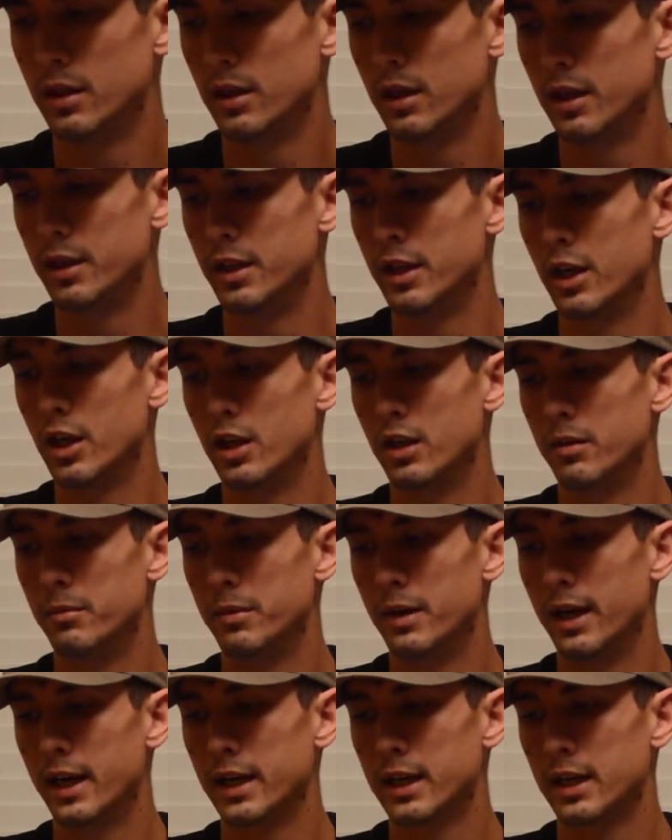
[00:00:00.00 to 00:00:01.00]
and then on the
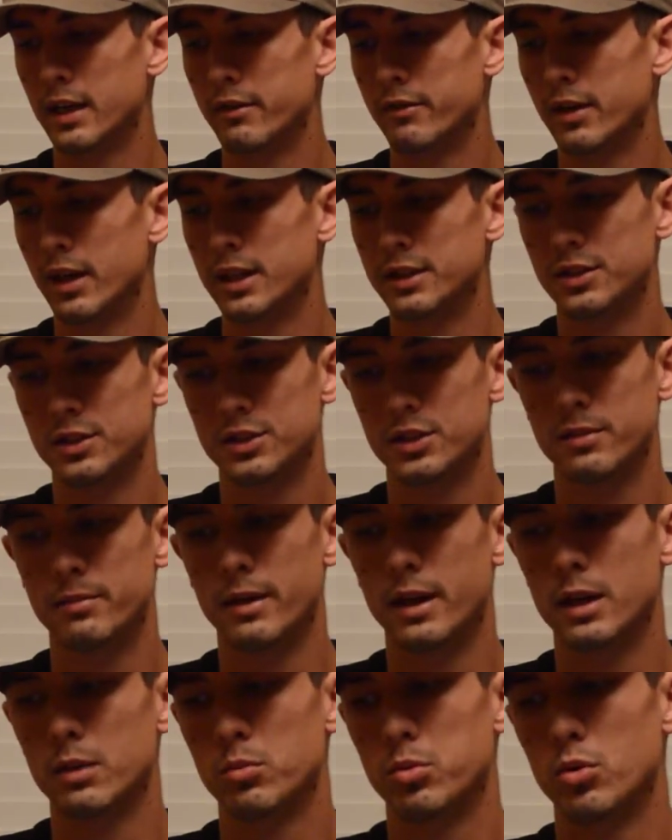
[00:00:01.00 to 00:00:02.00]
back I've got just a
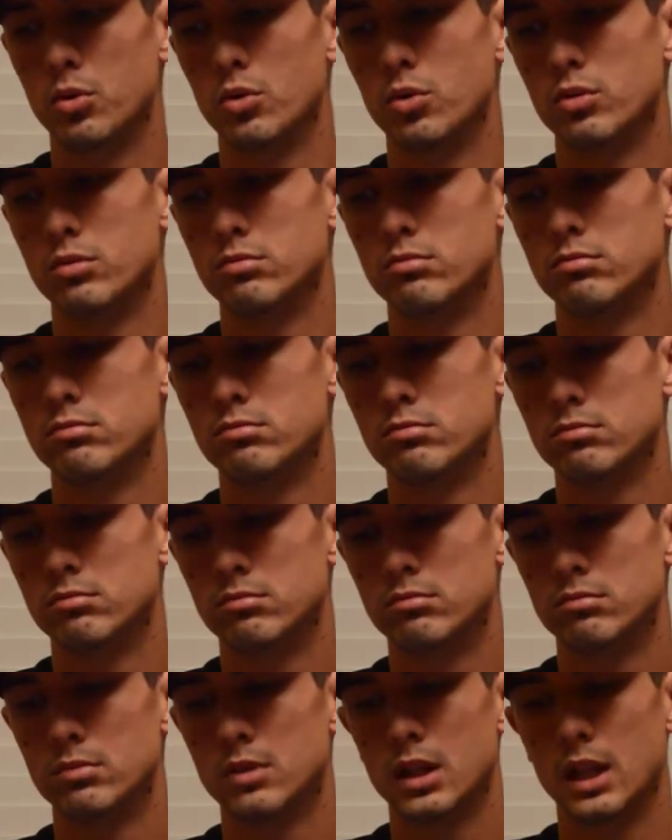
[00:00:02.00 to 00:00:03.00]
Magpul
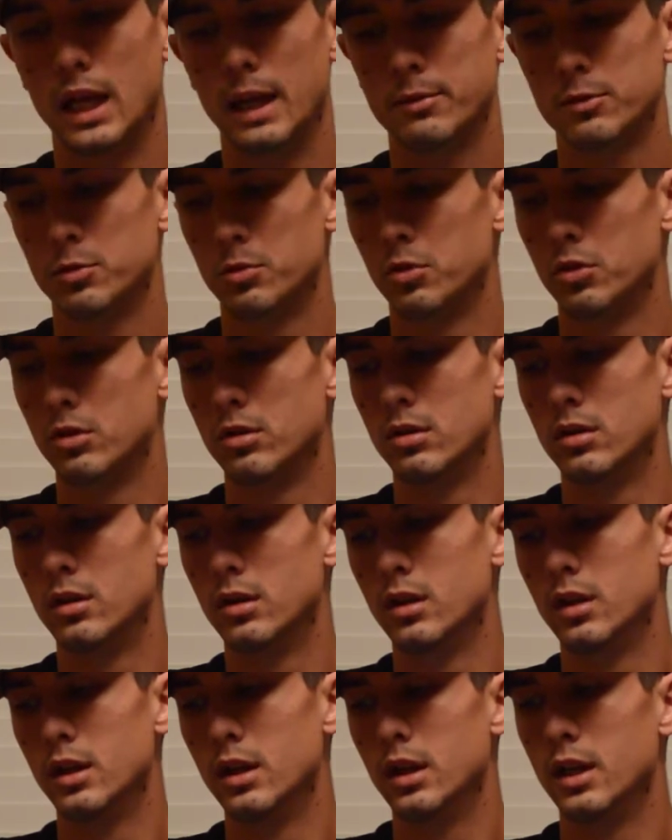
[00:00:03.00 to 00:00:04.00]
collapsible.
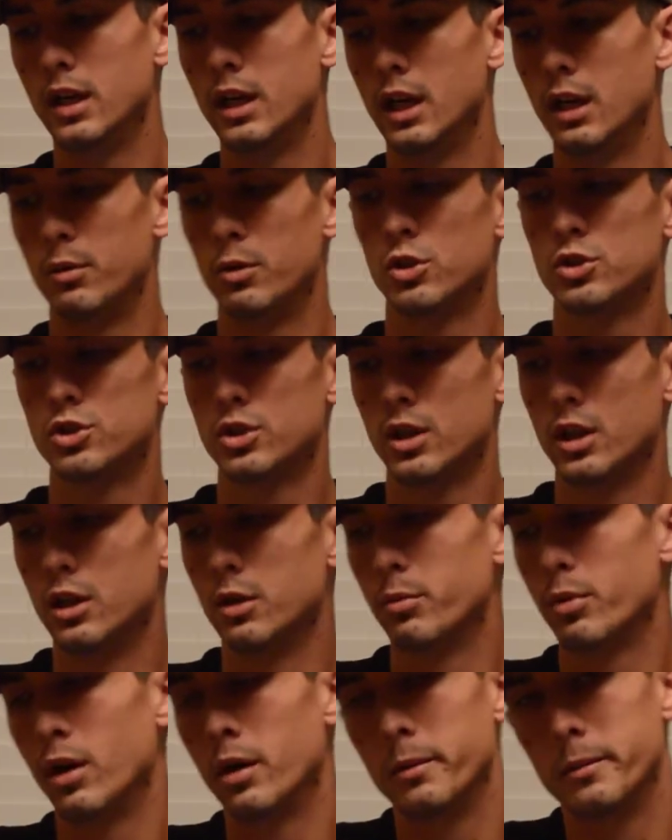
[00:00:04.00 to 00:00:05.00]
And I'm also going
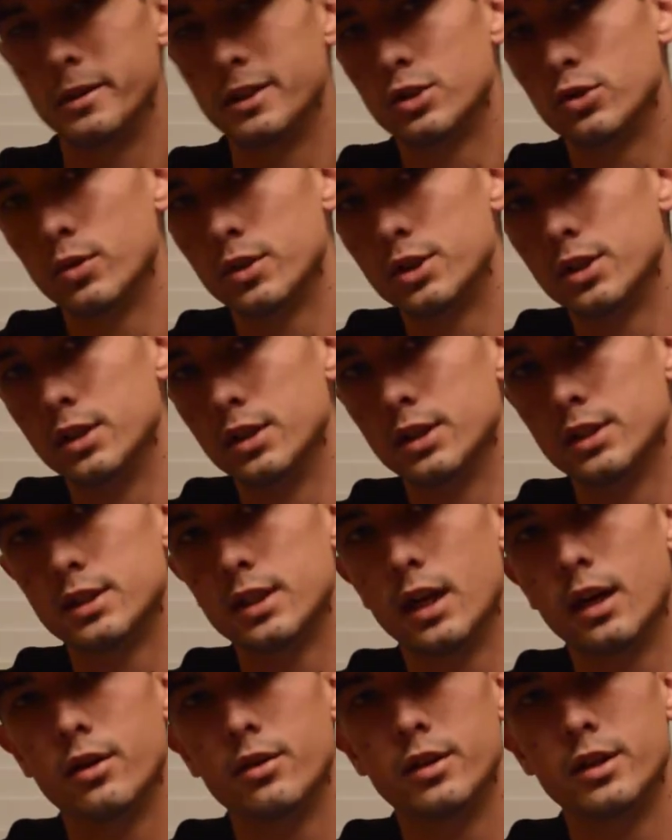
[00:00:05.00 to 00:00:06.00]
to probably be switching this
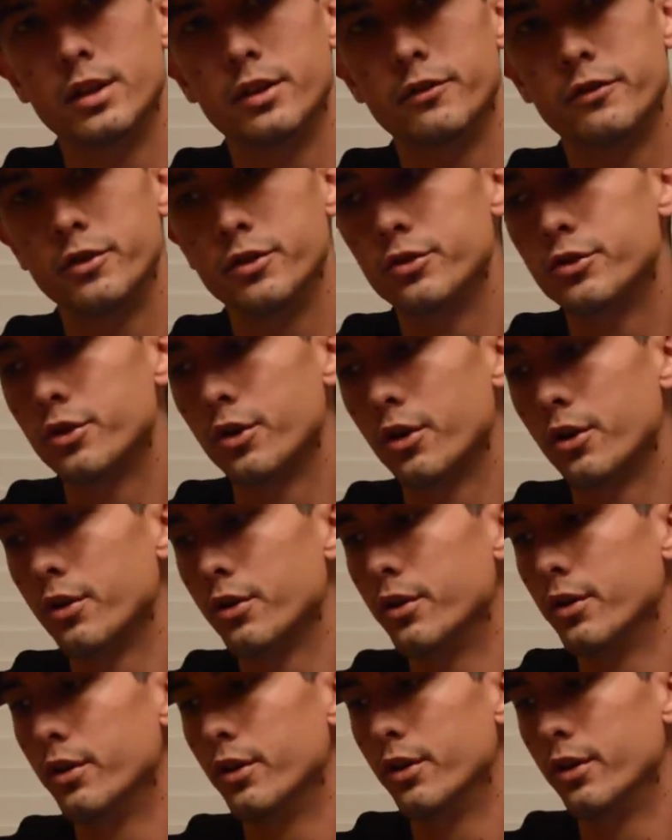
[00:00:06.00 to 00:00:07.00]
out in the future.
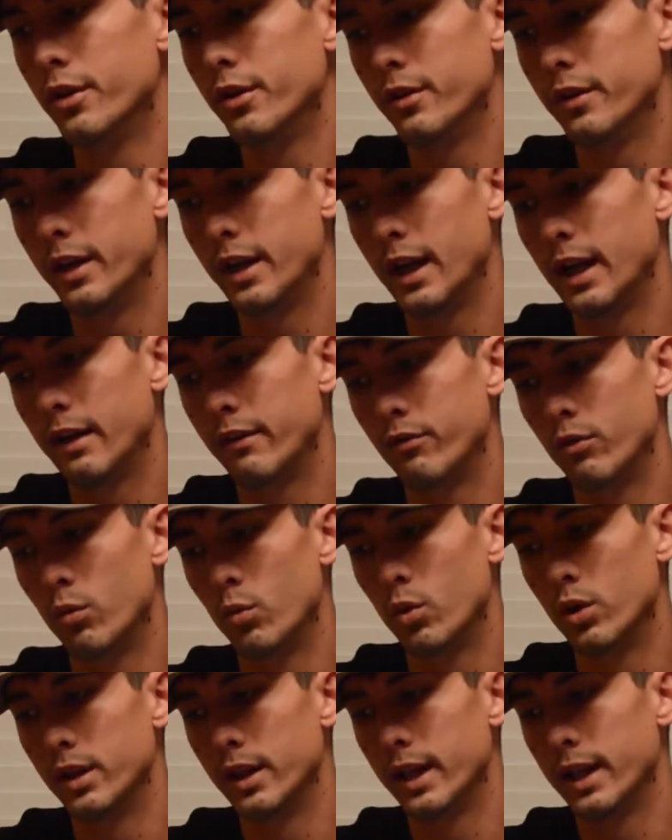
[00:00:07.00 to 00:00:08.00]
They have the
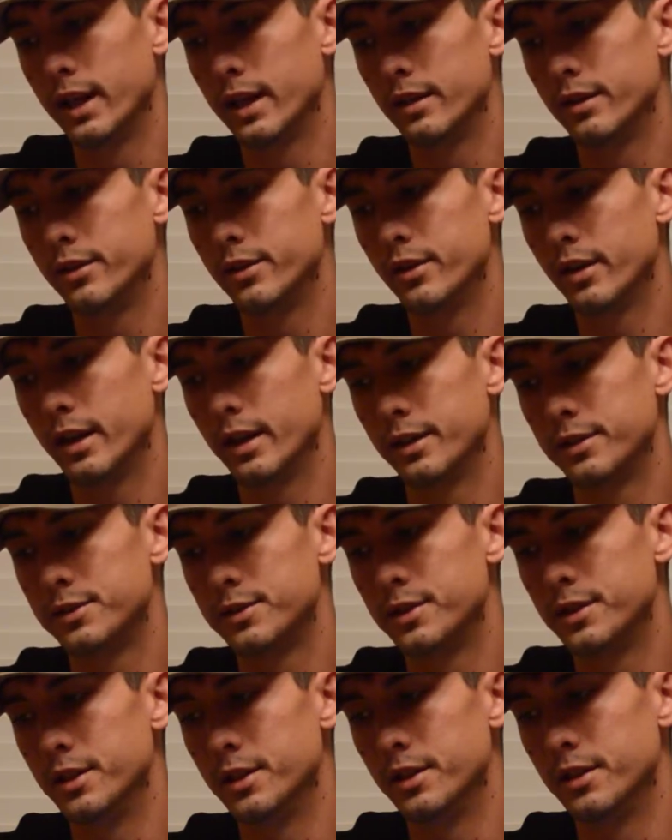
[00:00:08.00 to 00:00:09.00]
one that has
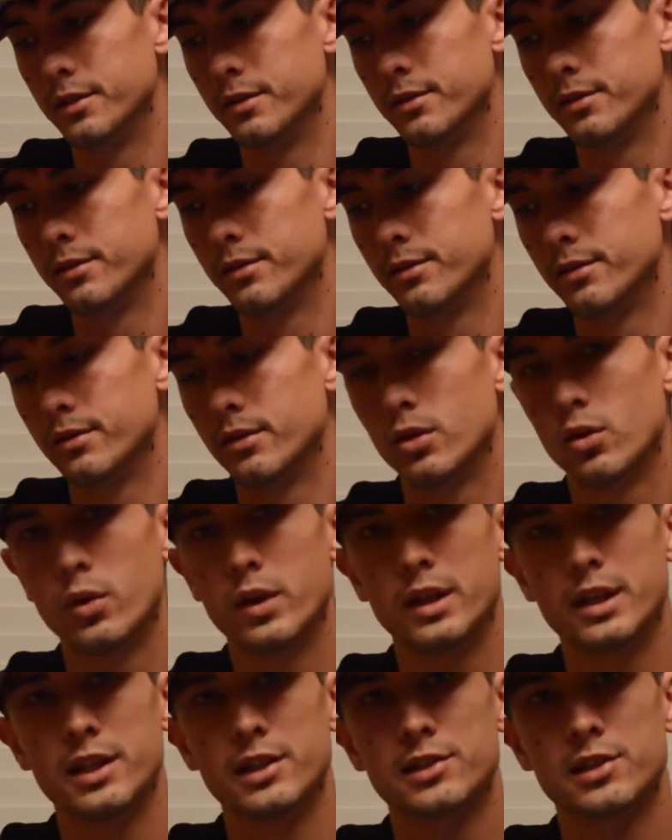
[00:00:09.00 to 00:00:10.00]
the
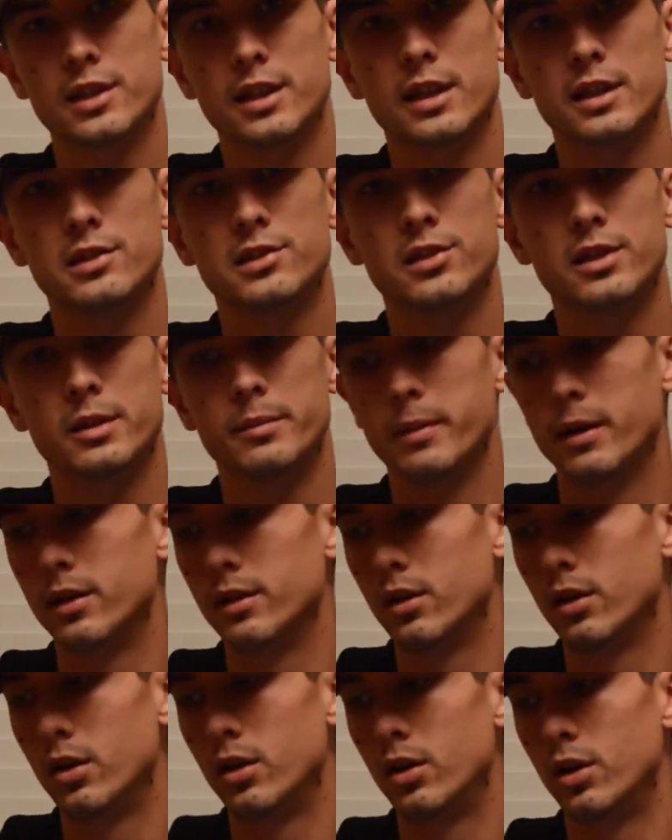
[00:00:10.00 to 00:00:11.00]
quick disconnect sling mount
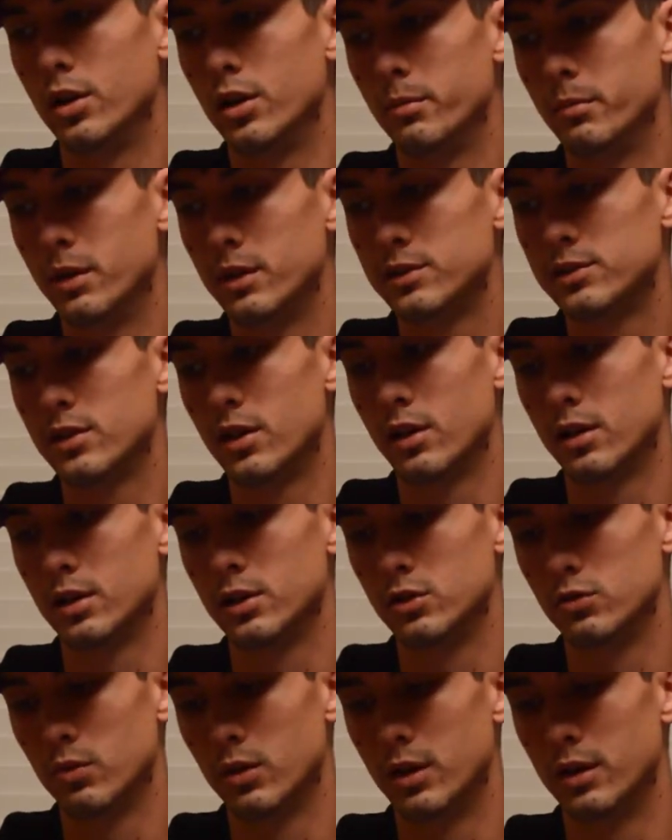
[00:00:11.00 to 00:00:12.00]
on the buttstock
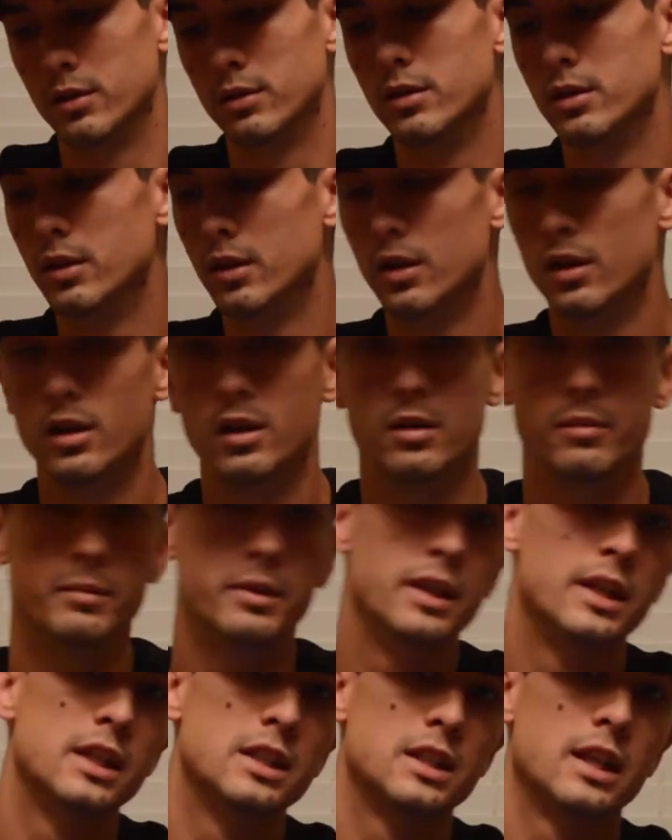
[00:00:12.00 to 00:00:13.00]
as well,
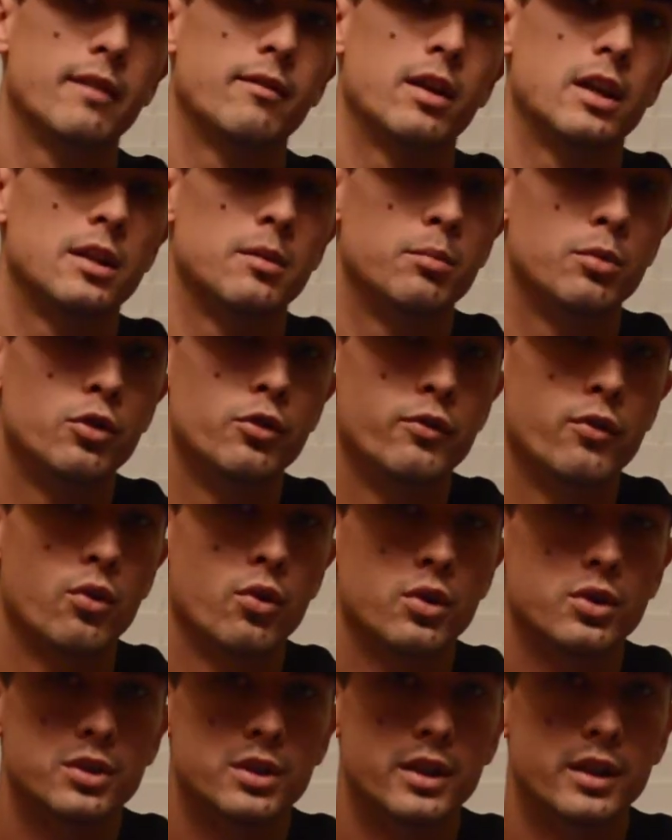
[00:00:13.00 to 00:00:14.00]
because I've got the Blue
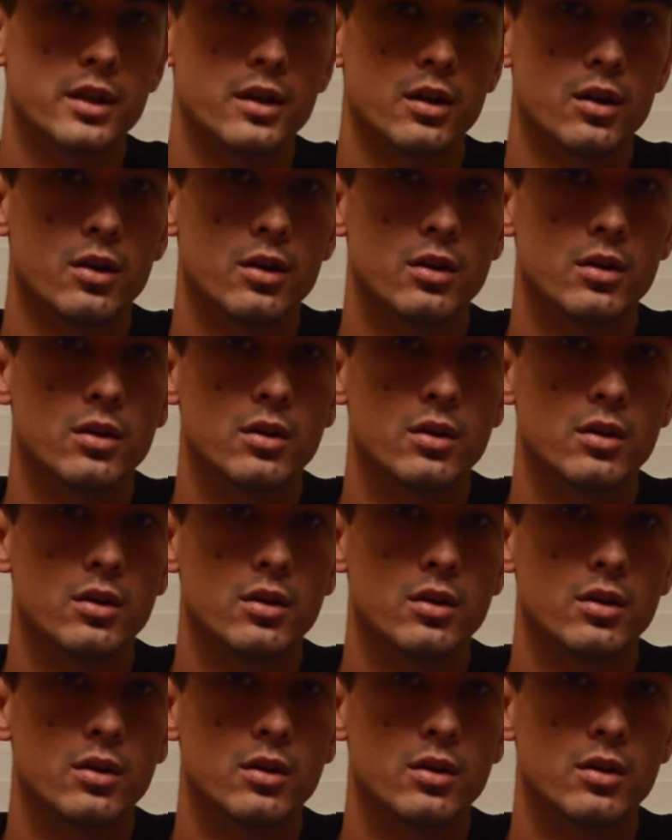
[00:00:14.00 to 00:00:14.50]
Force gear